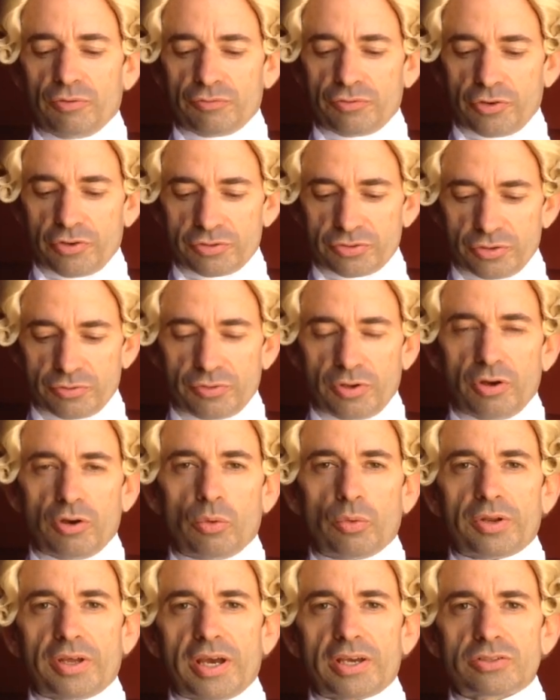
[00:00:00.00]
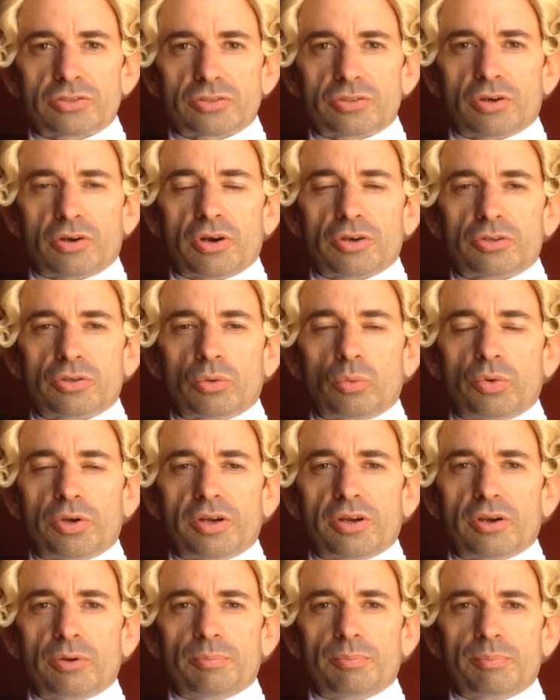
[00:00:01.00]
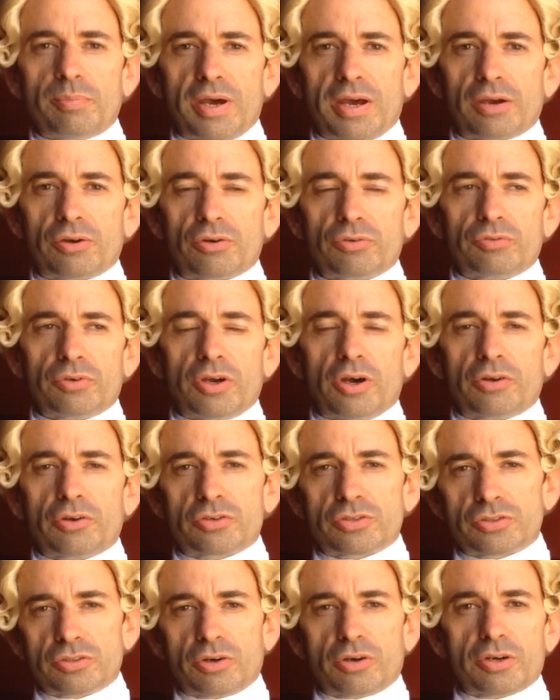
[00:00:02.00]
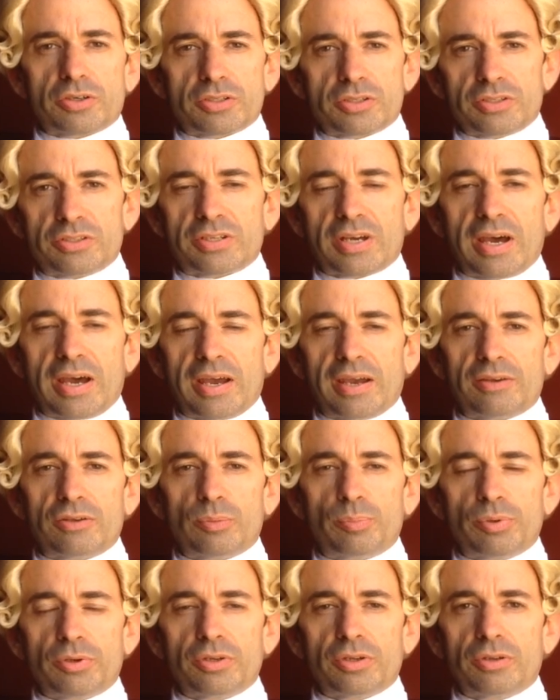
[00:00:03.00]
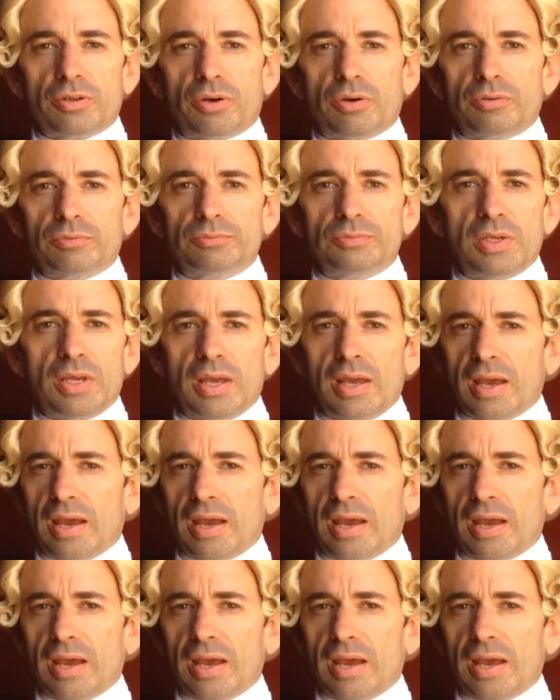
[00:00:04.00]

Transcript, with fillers: first of all, when I start to wear my cravat or start to tie it to put it on,